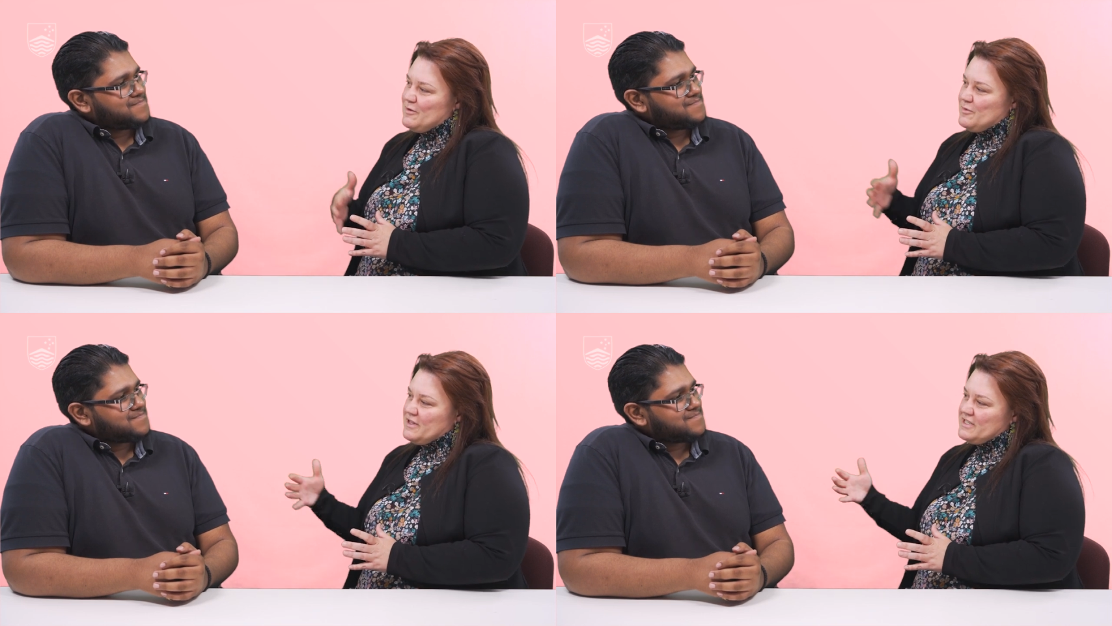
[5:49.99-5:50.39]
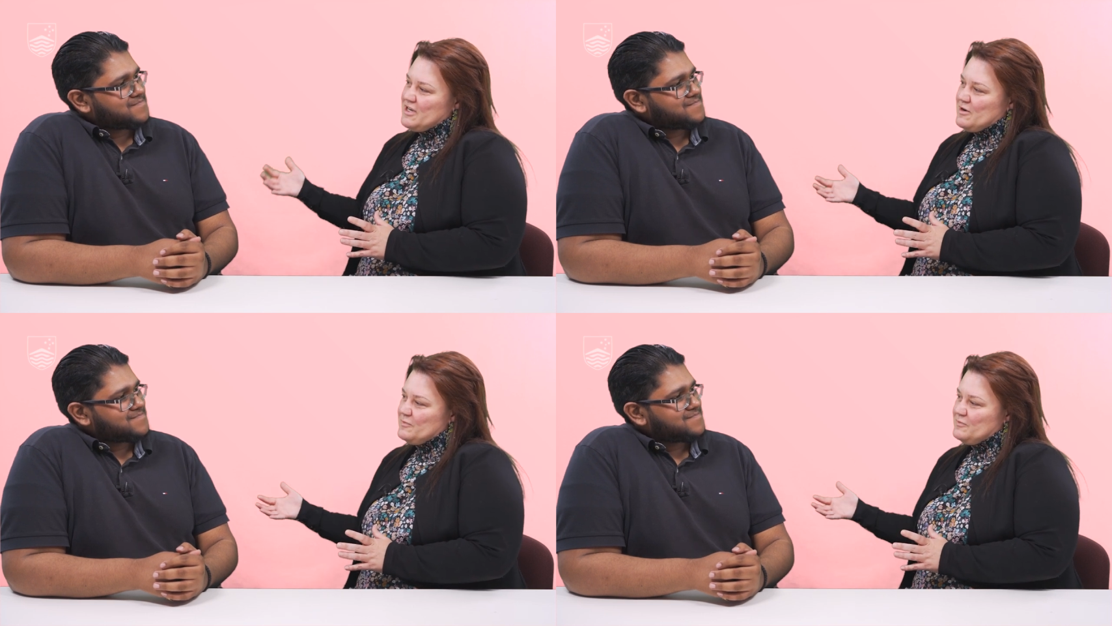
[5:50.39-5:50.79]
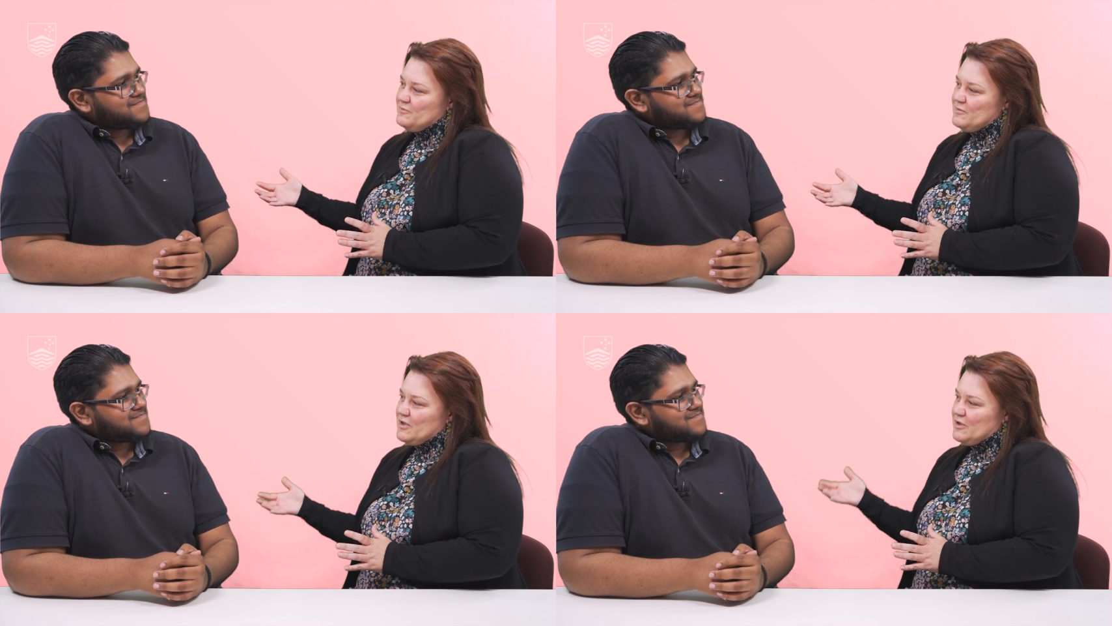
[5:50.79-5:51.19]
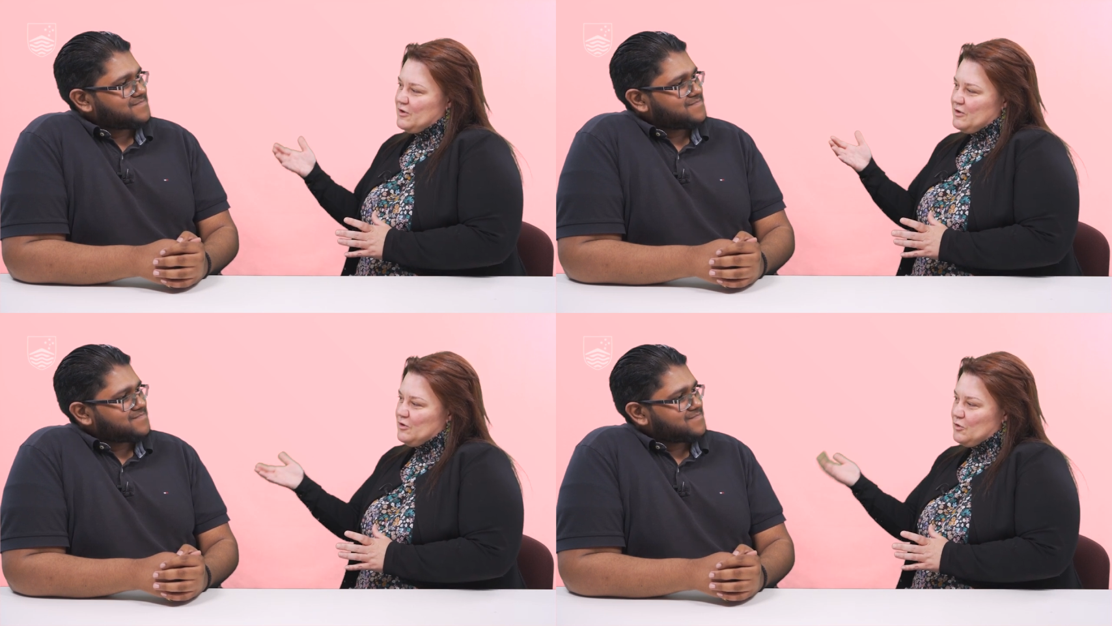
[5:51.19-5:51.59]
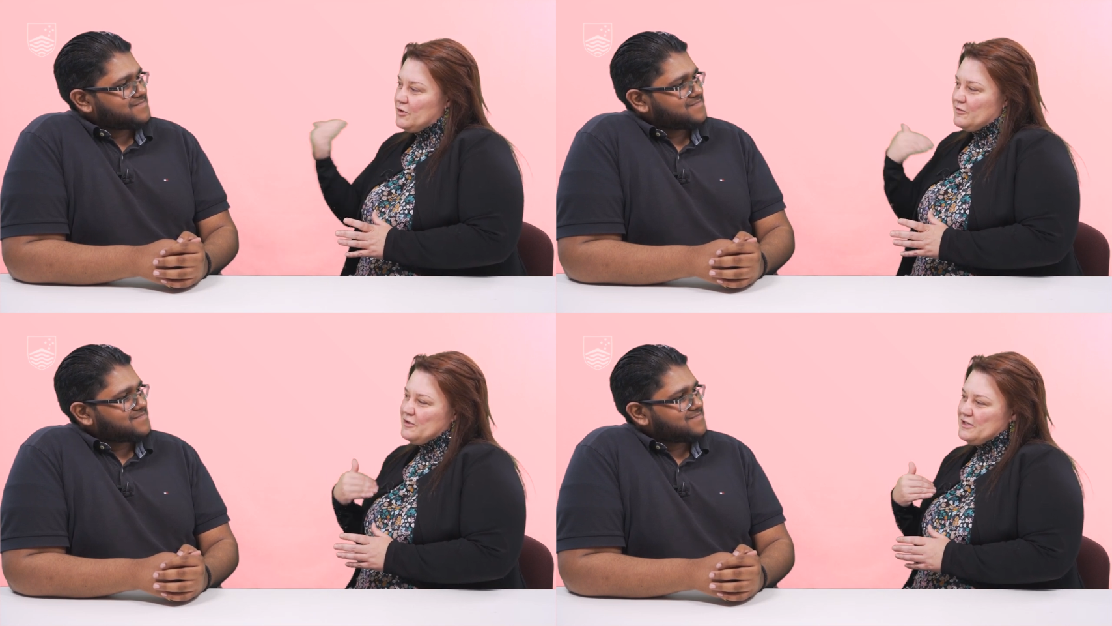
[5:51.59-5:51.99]
Speaker 1: and by the time
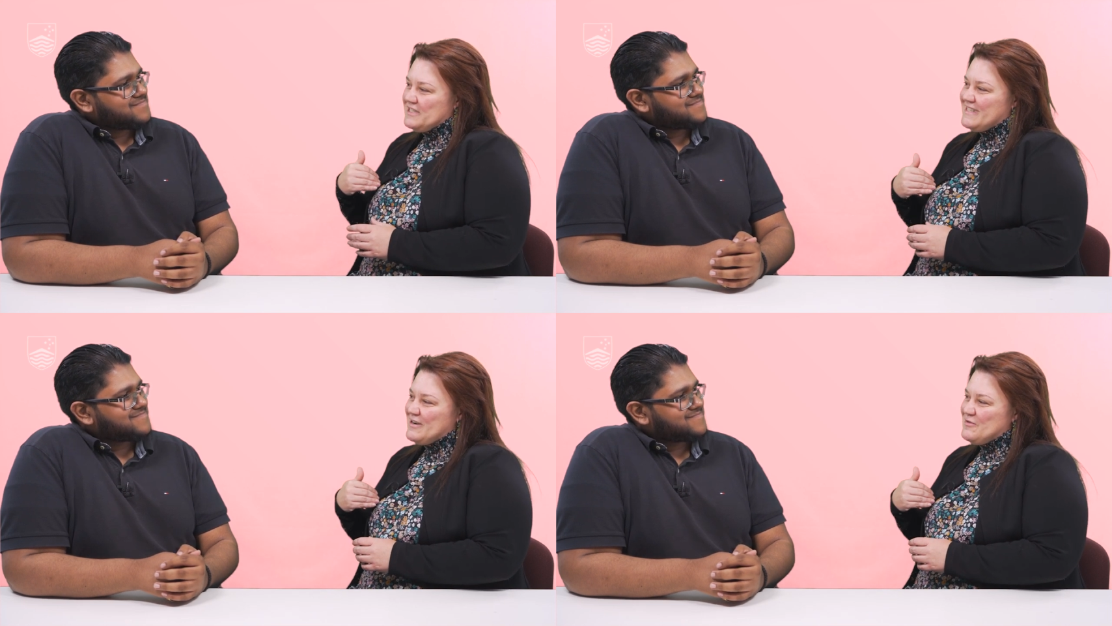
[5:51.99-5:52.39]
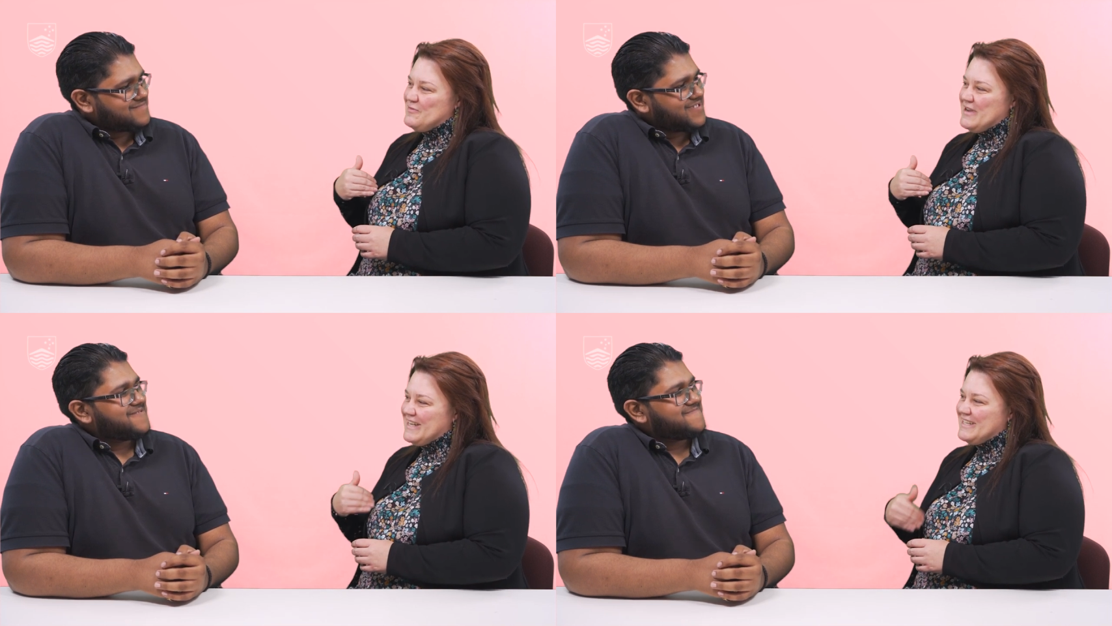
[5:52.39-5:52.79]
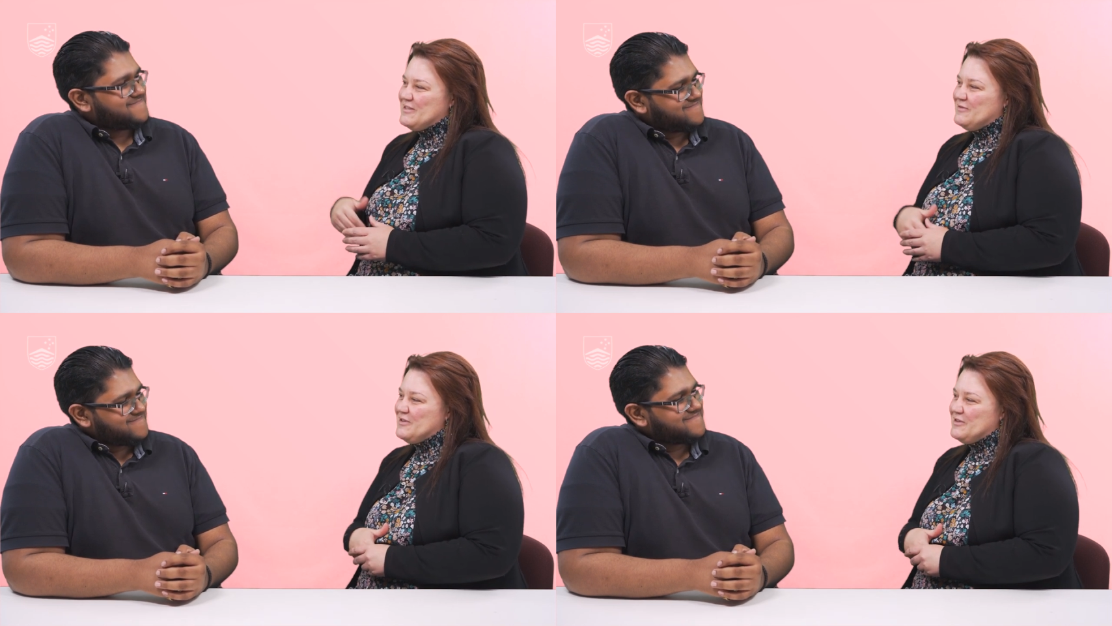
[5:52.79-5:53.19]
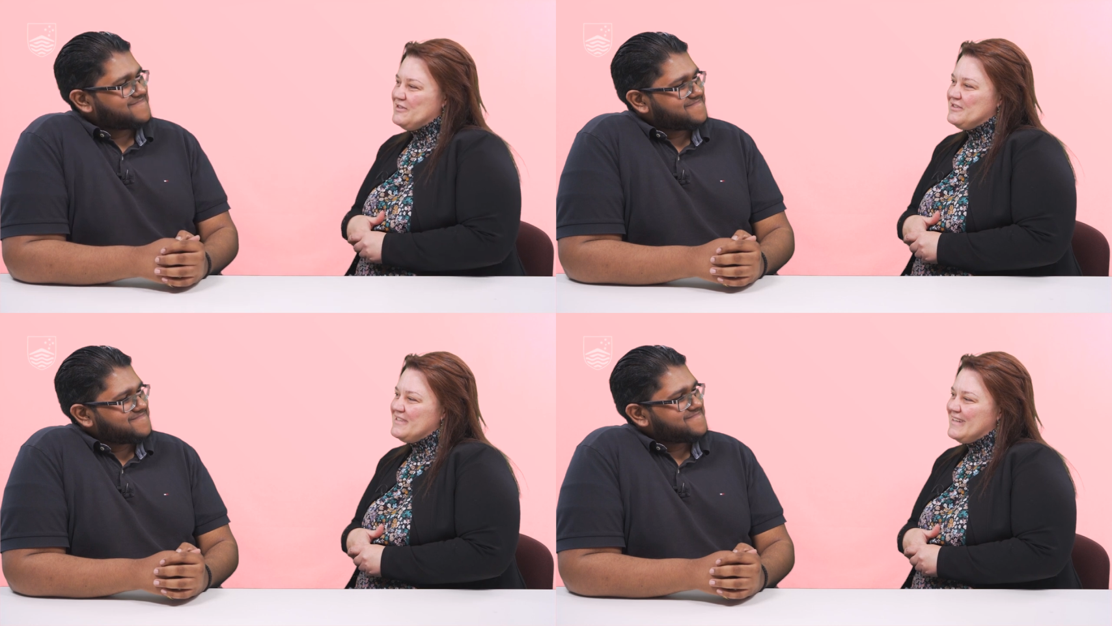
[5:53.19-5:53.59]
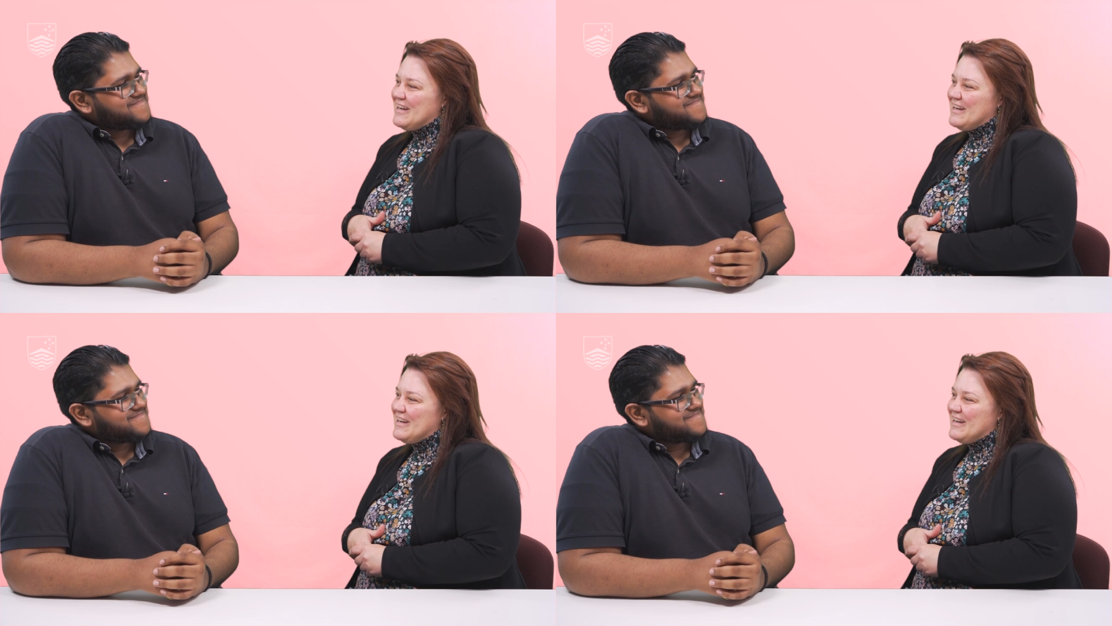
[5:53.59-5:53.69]
you're the future self being interviewed,